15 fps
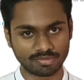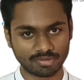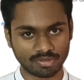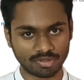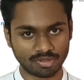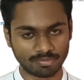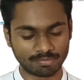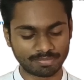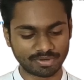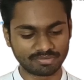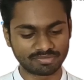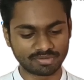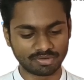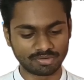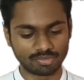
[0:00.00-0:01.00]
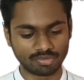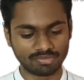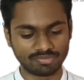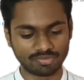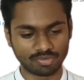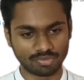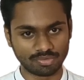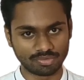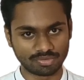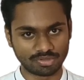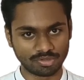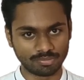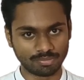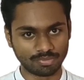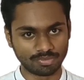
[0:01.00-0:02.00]
press Ctrl G on your
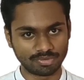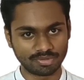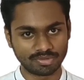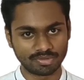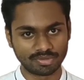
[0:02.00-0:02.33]
keyboard.